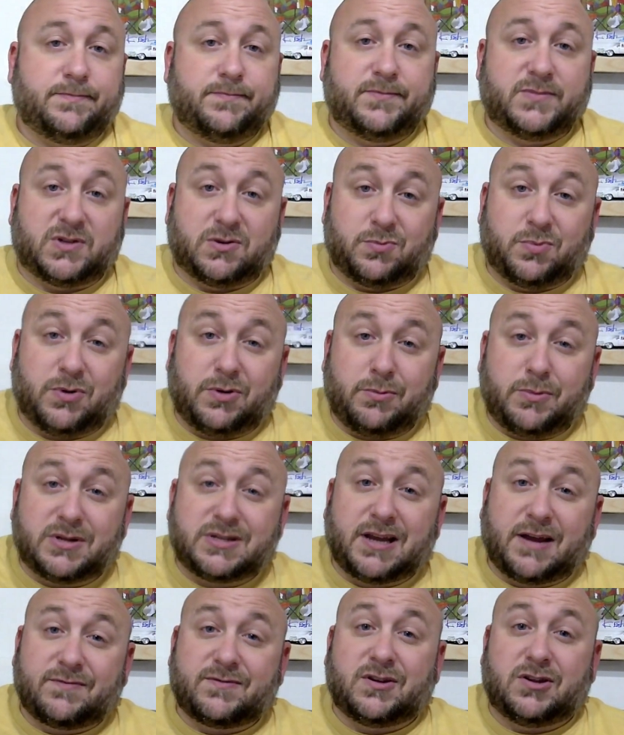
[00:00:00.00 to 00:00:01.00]
So you pretty much
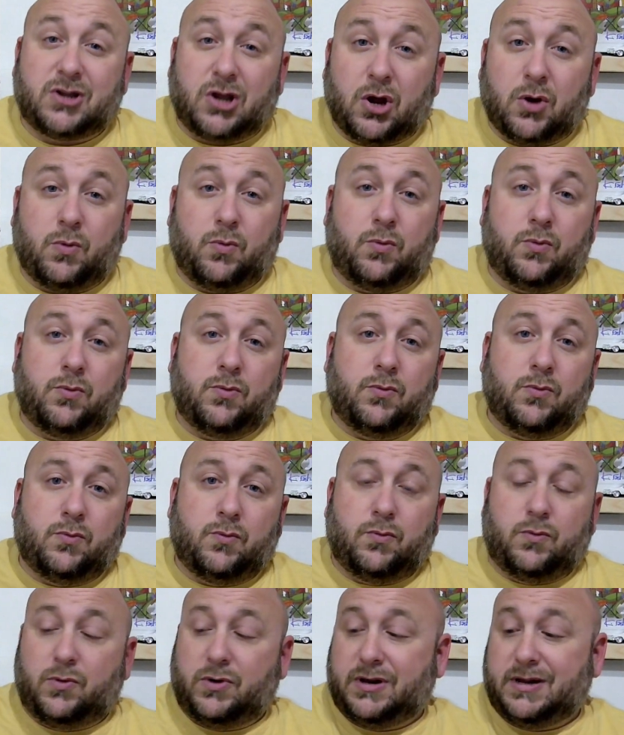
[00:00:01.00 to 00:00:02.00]
have to know
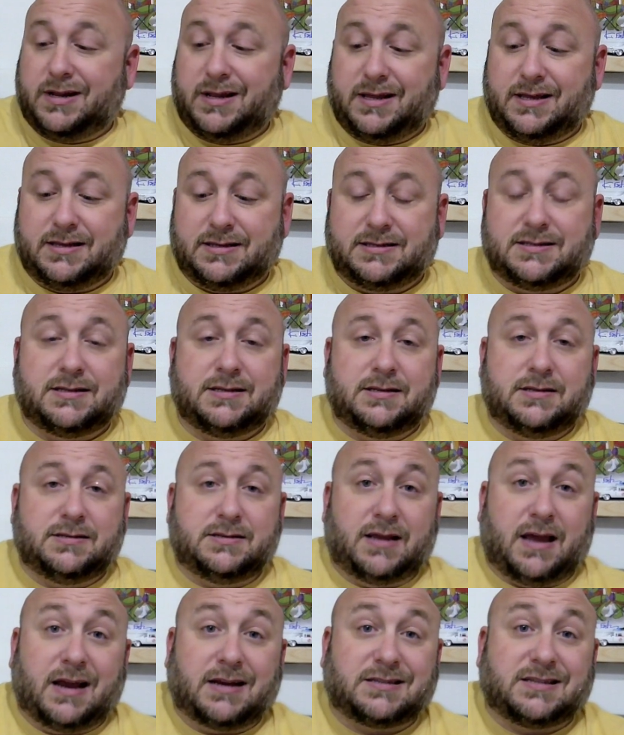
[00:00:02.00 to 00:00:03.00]
what it is
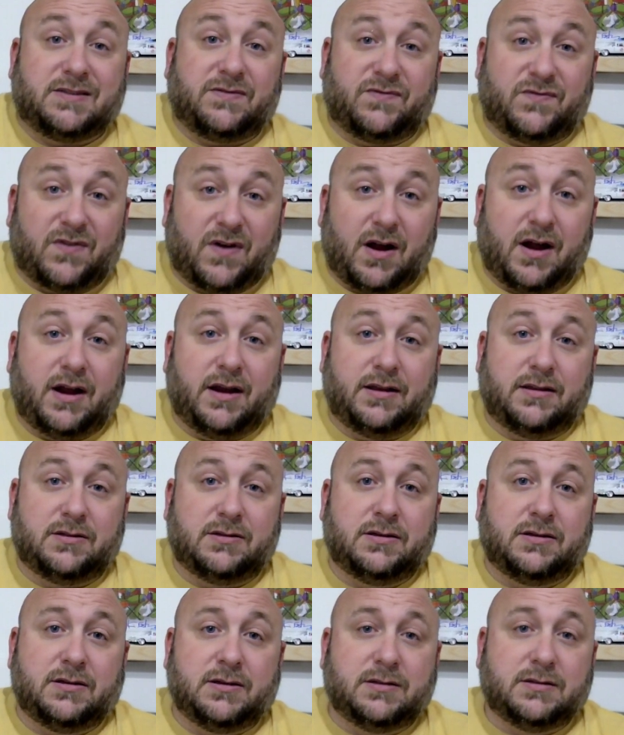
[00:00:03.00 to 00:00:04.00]
to actually find
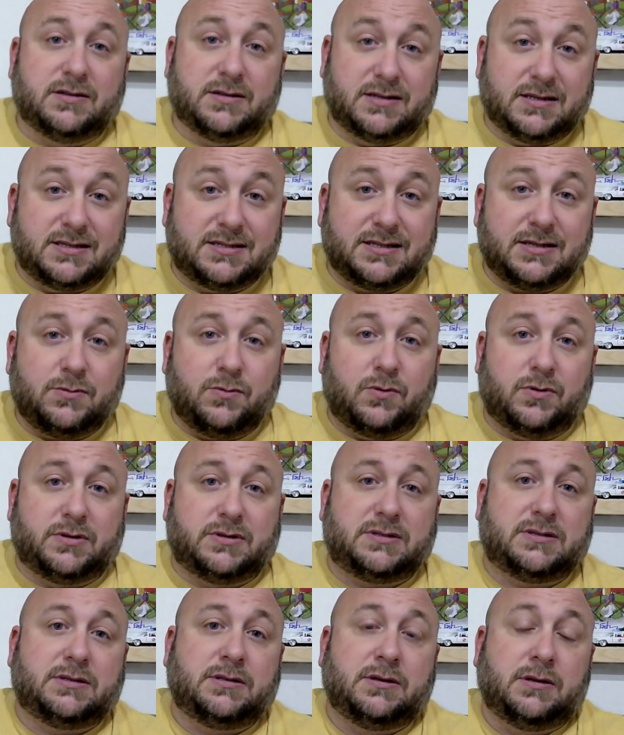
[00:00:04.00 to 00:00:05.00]
the DC
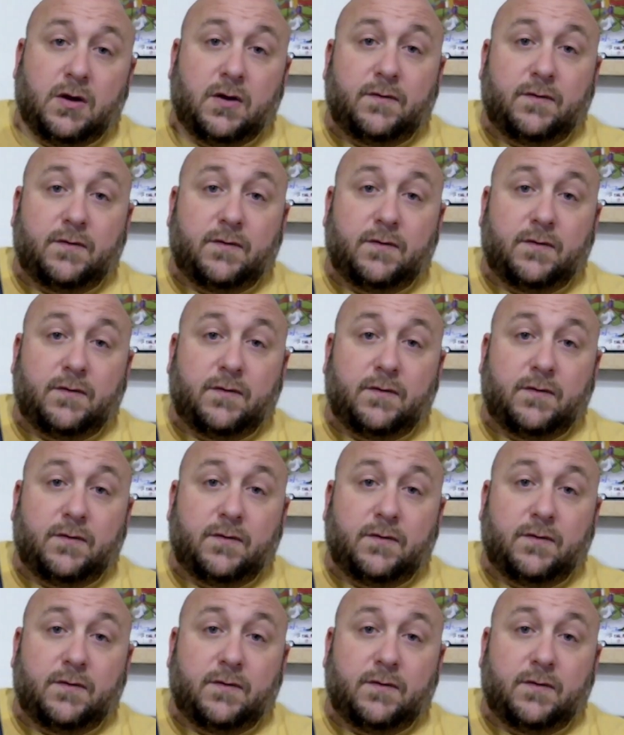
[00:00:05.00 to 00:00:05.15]
ones.